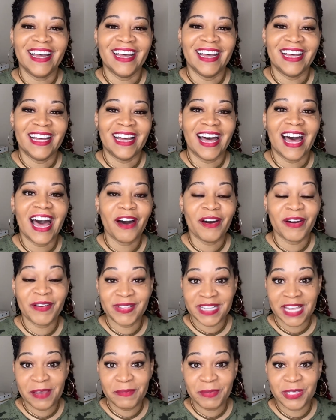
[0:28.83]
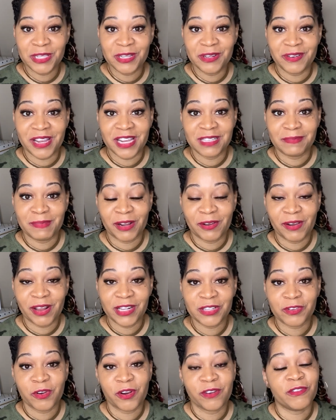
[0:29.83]
How I was able to raise my credit
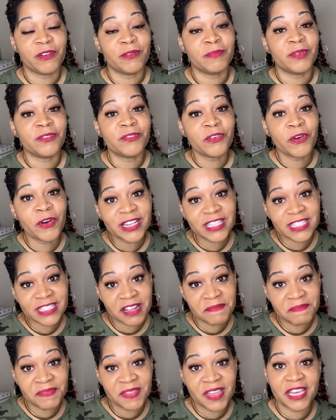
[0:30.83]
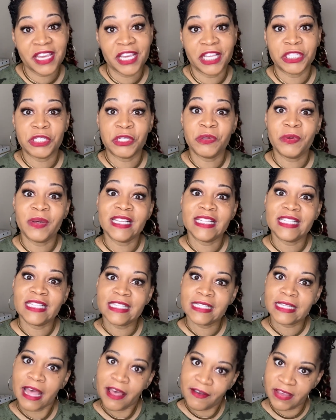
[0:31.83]
score from a 4 something to a
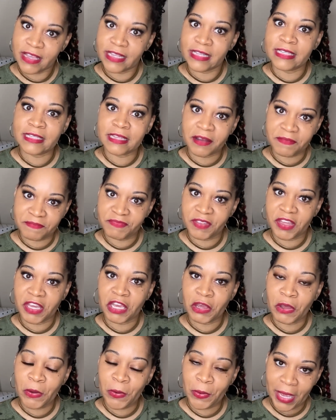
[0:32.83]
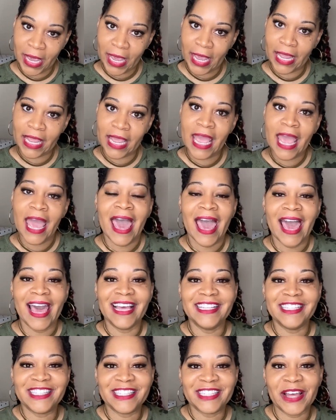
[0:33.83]
7 something, okay? And
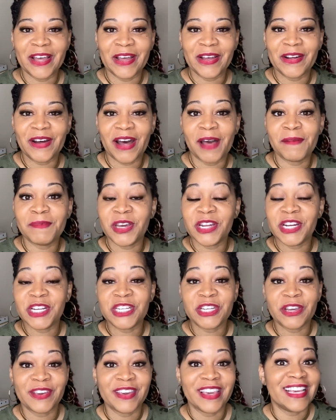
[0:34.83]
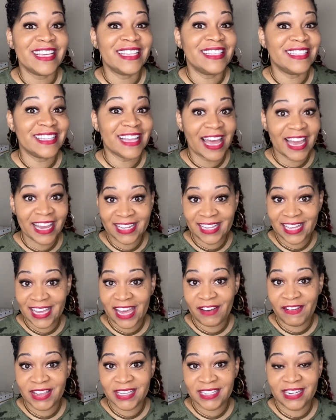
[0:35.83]
so I'm gonna show you exactly how I
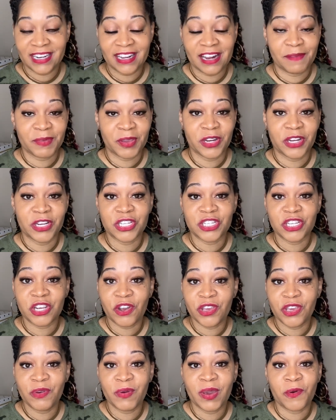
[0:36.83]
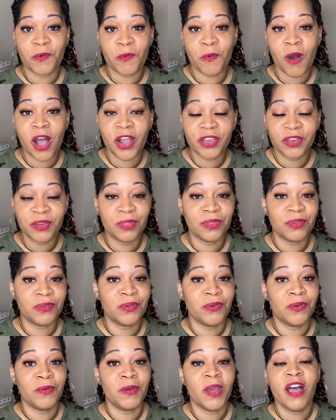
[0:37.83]
did it. I'm gonna show you and walk you
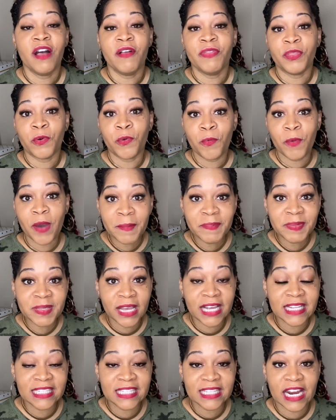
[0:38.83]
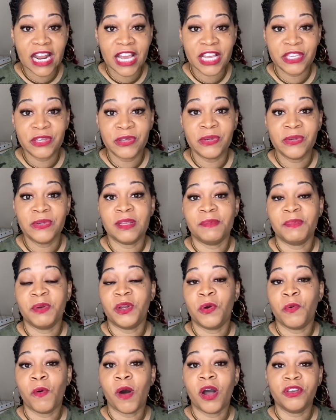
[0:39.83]
through the websites that I use. I'm gonna
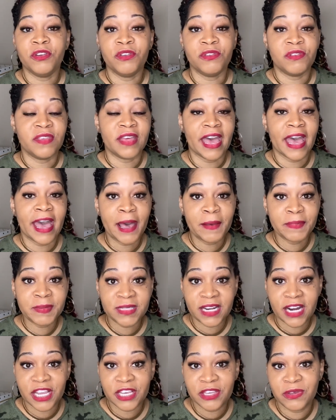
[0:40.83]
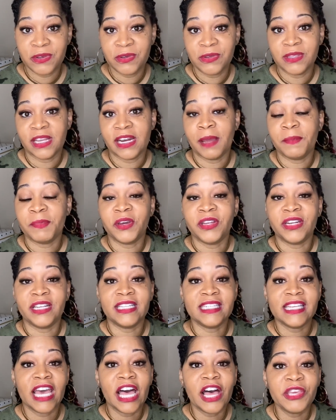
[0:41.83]
walk you through the apps that I use, and I'm gonna
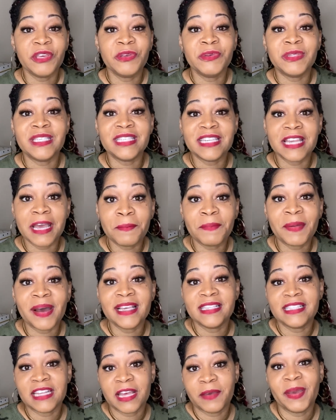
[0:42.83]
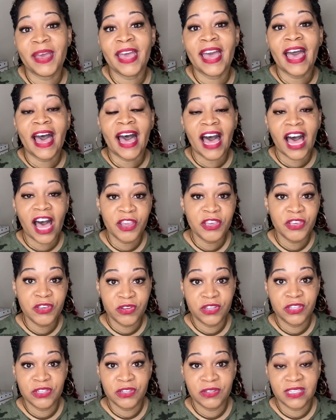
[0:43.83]
tell you step by step how you can
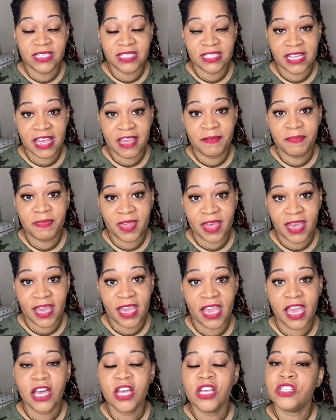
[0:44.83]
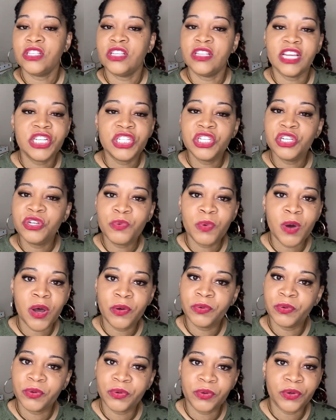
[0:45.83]
do the same thing so that you
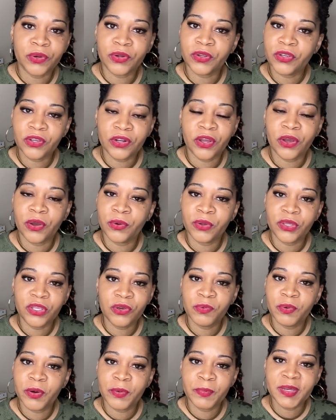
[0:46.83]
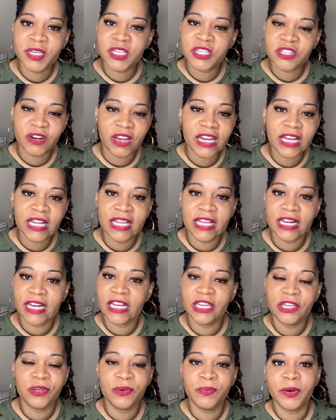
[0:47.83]
won't, you won't be struggling and
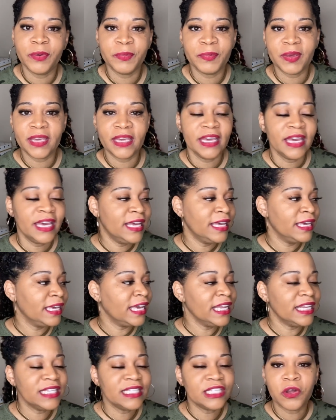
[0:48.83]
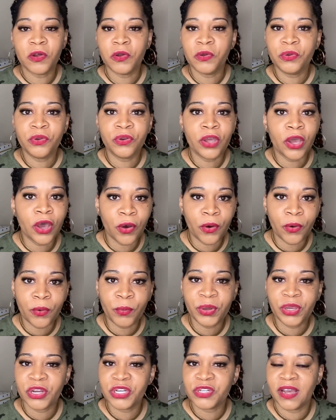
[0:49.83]
you won't be getting told no when you're
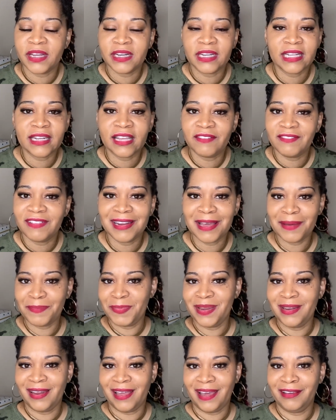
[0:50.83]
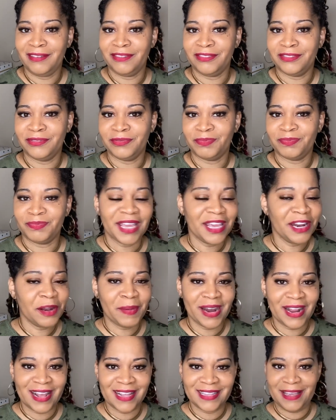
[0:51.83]
trying to level up in life. Ain't nobody
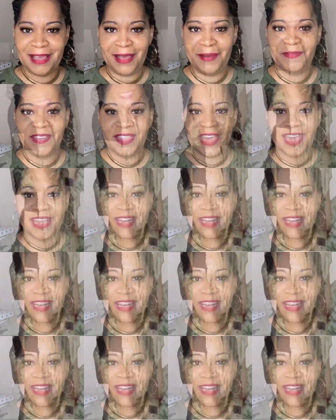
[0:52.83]
got time for that.